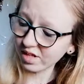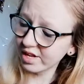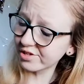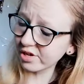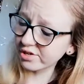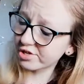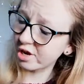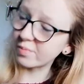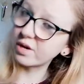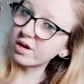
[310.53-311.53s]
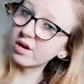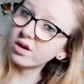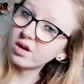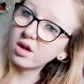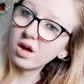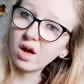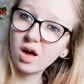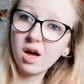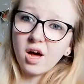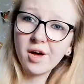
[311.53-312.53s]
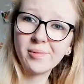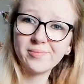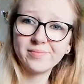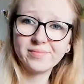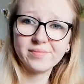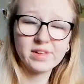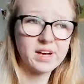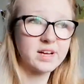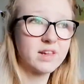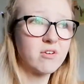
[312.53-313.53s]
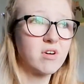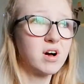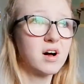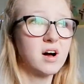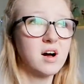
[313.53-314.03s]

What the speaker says: It's so stupid. And there are